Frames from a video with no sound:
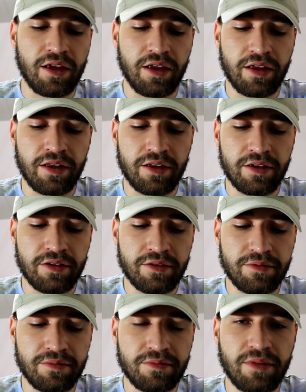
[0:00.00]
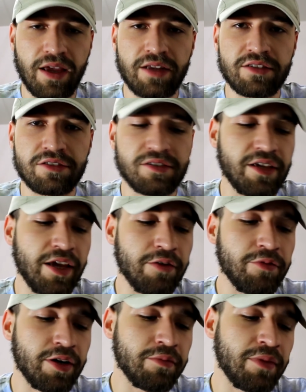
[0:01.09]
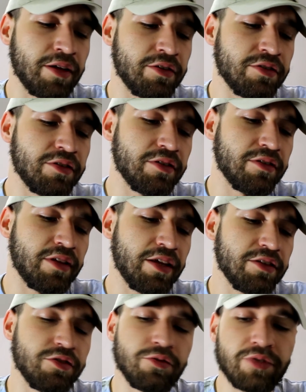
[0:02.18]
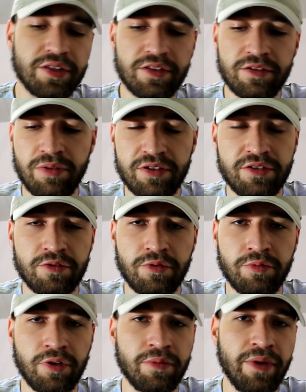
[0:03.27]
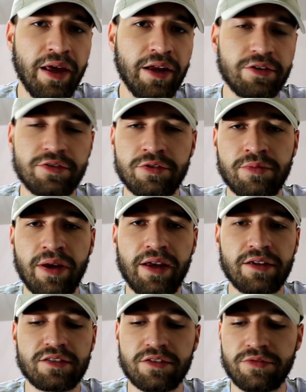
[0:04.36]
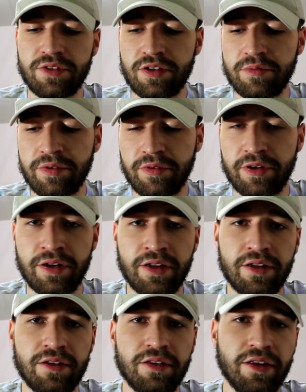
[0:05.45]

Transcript: and I just can't recommend that you get this pistol with 1 mag or 2 mags if you're going to be running it